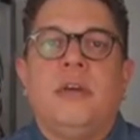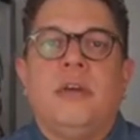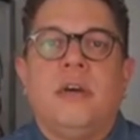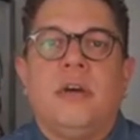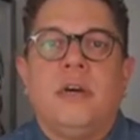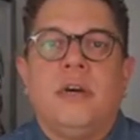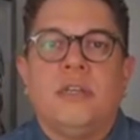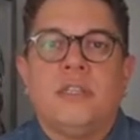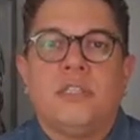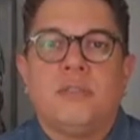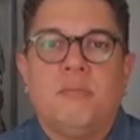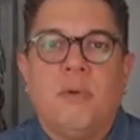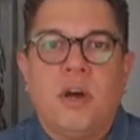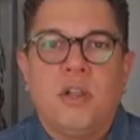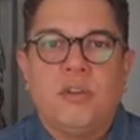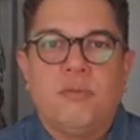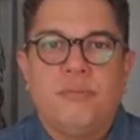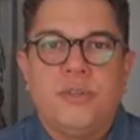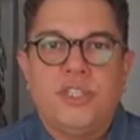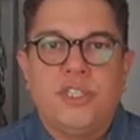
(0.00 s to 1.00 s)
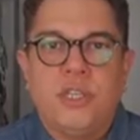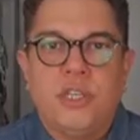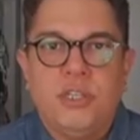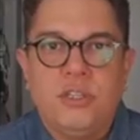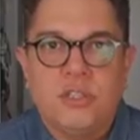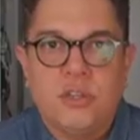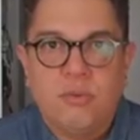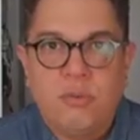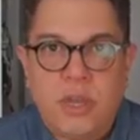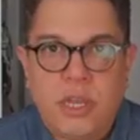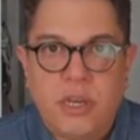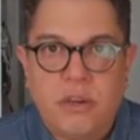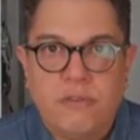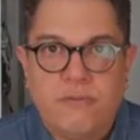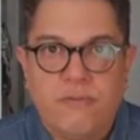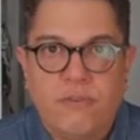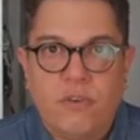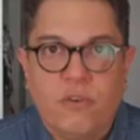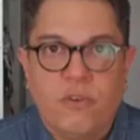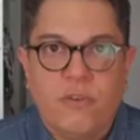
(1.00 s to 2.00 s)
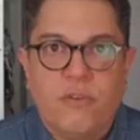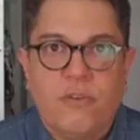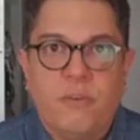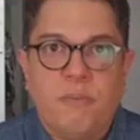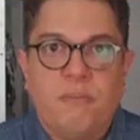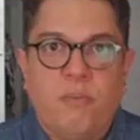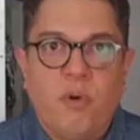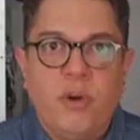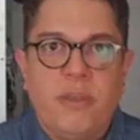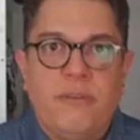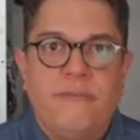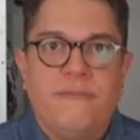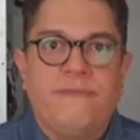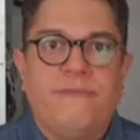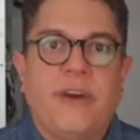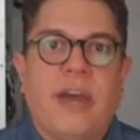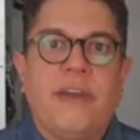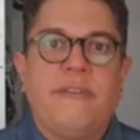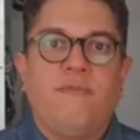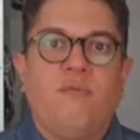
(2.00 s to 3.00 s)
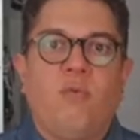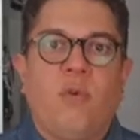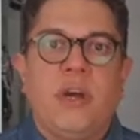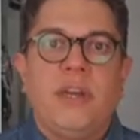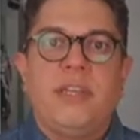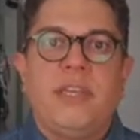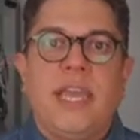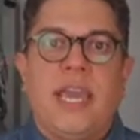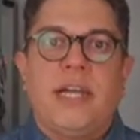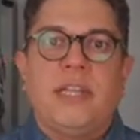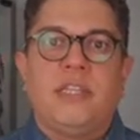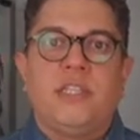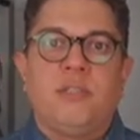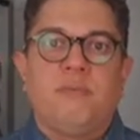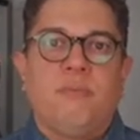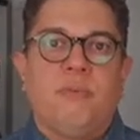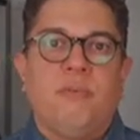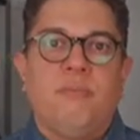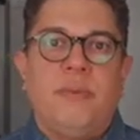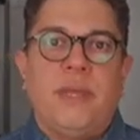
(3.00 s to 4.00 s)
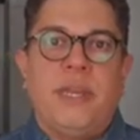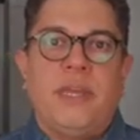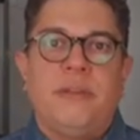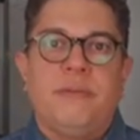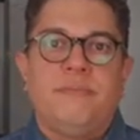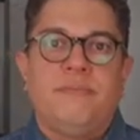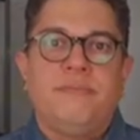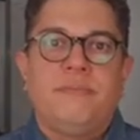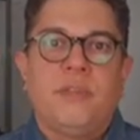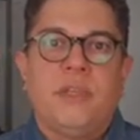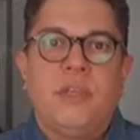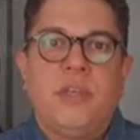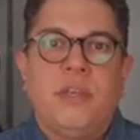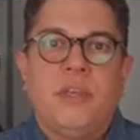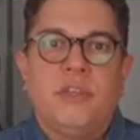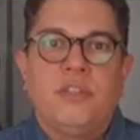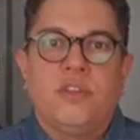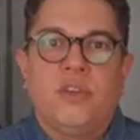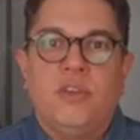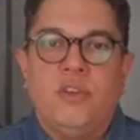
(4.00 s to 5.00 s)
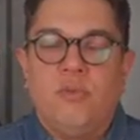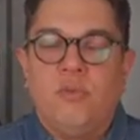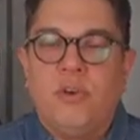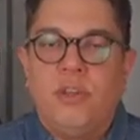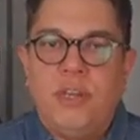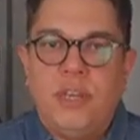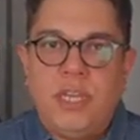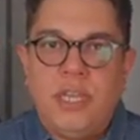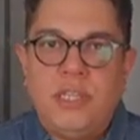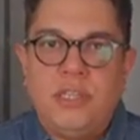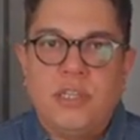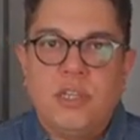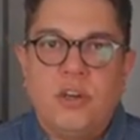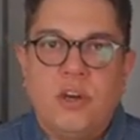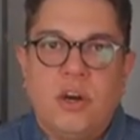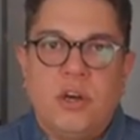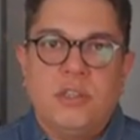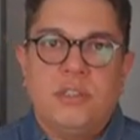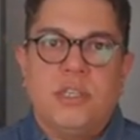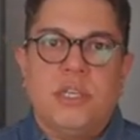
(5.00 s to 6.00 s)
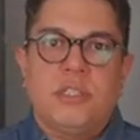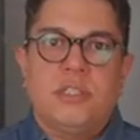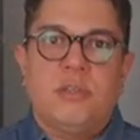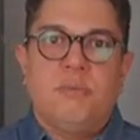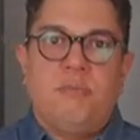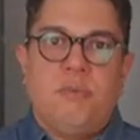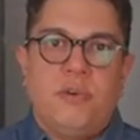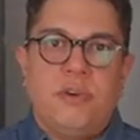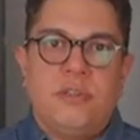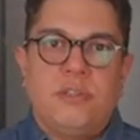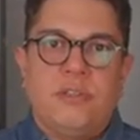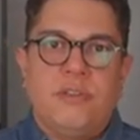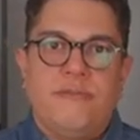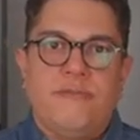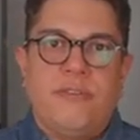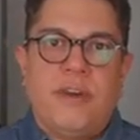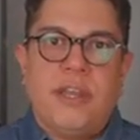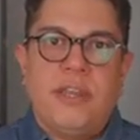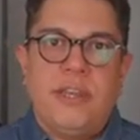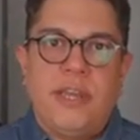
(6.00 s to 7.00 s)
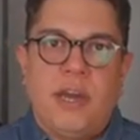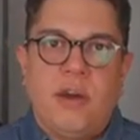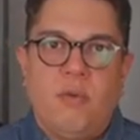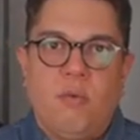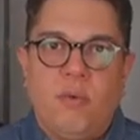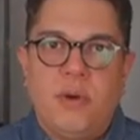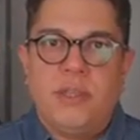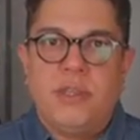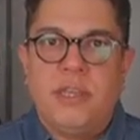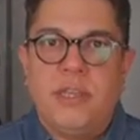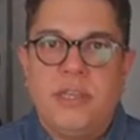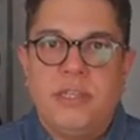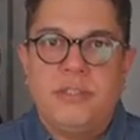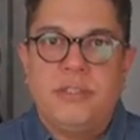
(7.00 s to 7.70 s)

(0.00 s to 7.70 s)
Smaller machines are rated for 0.51 gallons per minute. So you will need to call tech support to find out what is the